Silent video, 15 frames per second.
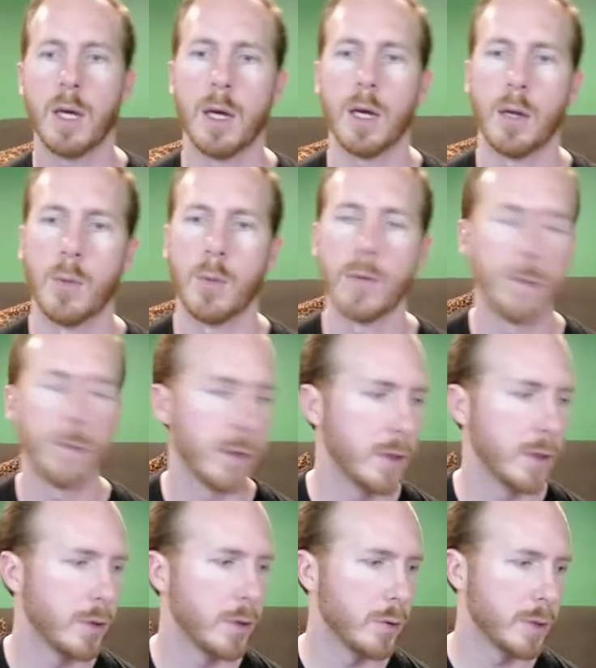If you're
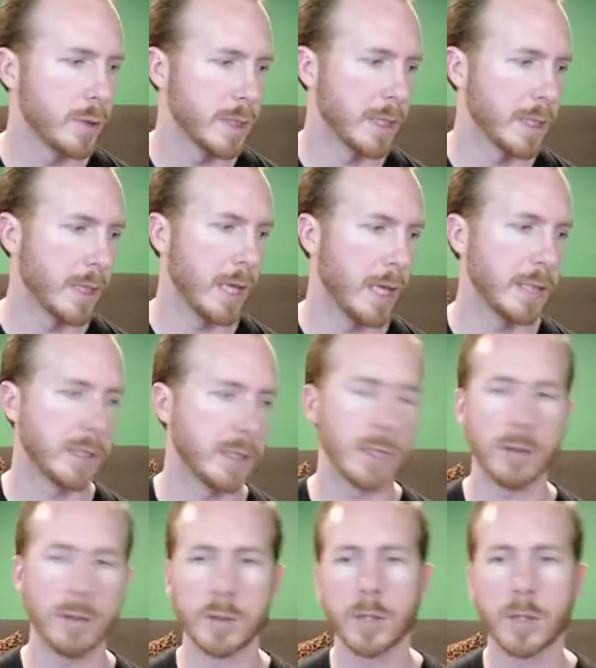using a
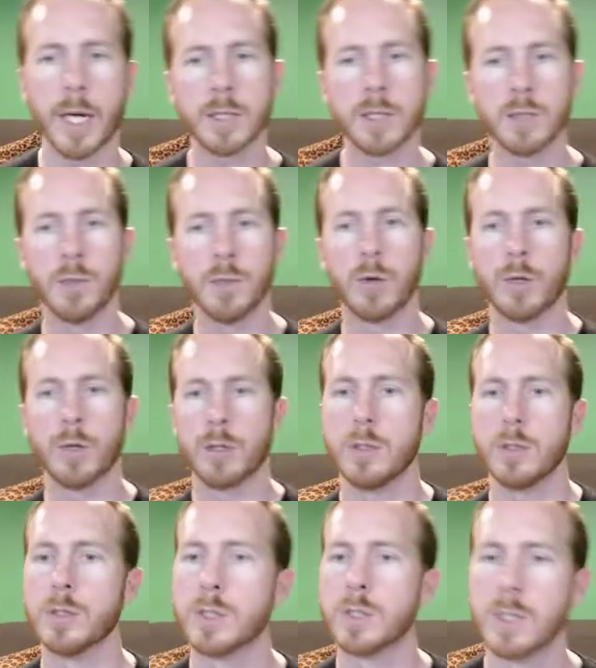single direction motor, you
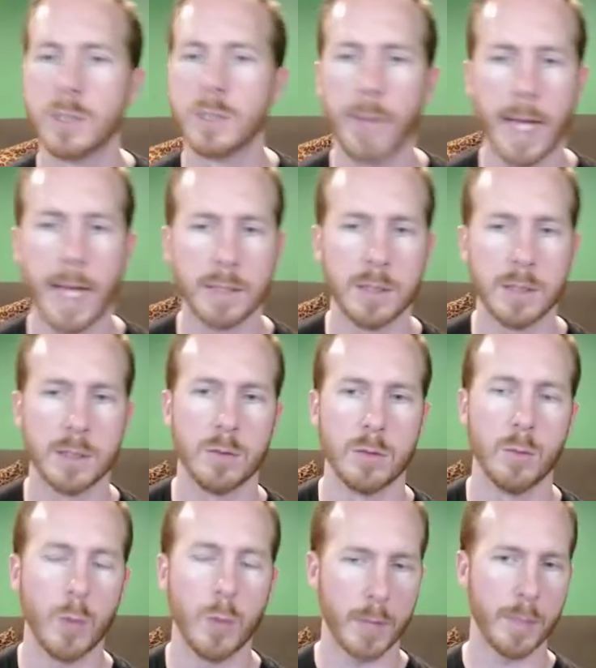just need to pass in
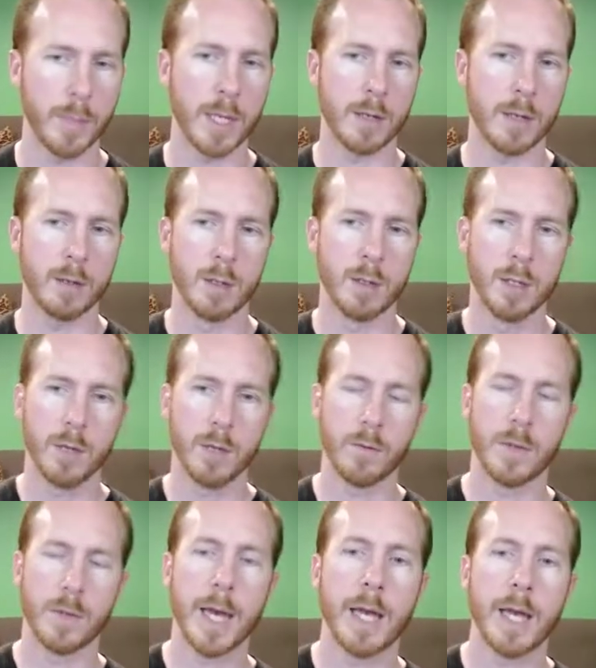1 pin for
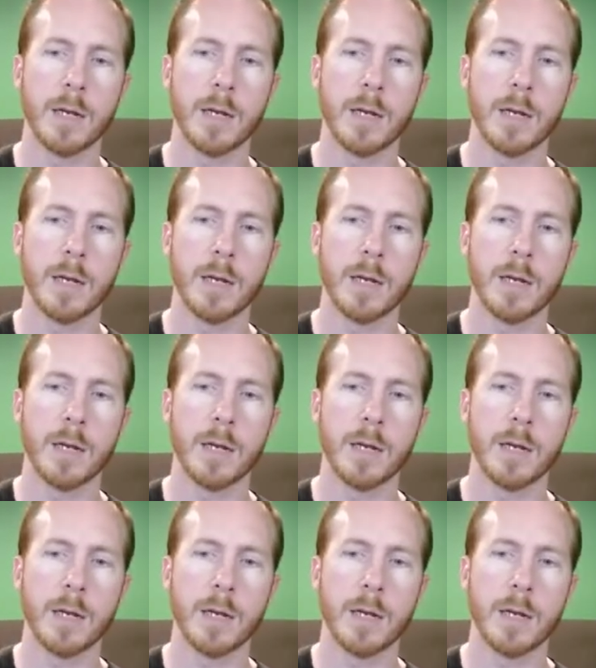that.